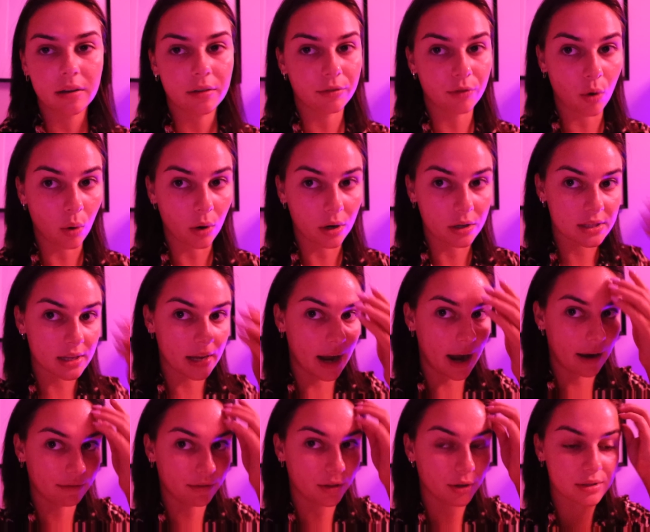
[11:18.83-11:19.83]
Of course, I
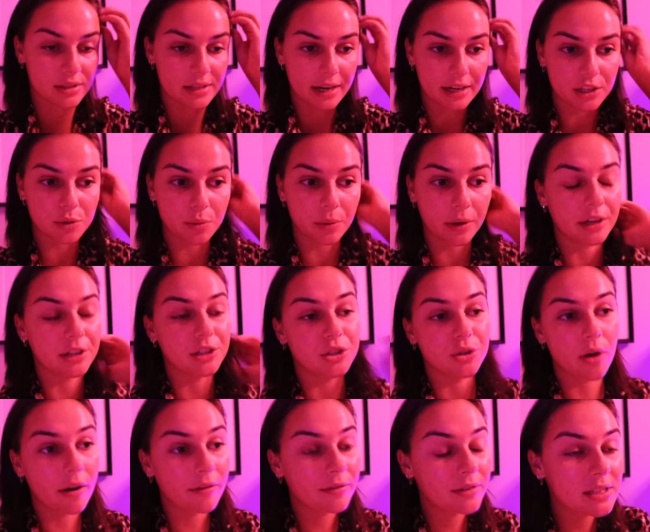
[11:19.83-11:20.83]
have those nights where I
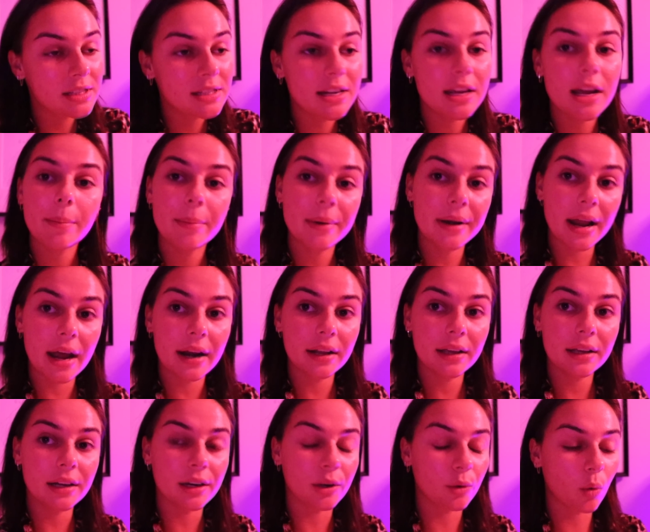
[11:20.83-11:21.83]
do have to stay up and
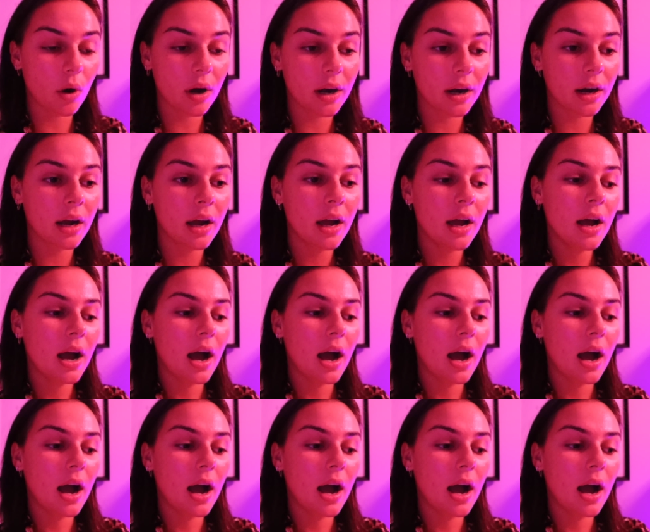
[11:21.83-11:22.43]
edit and work,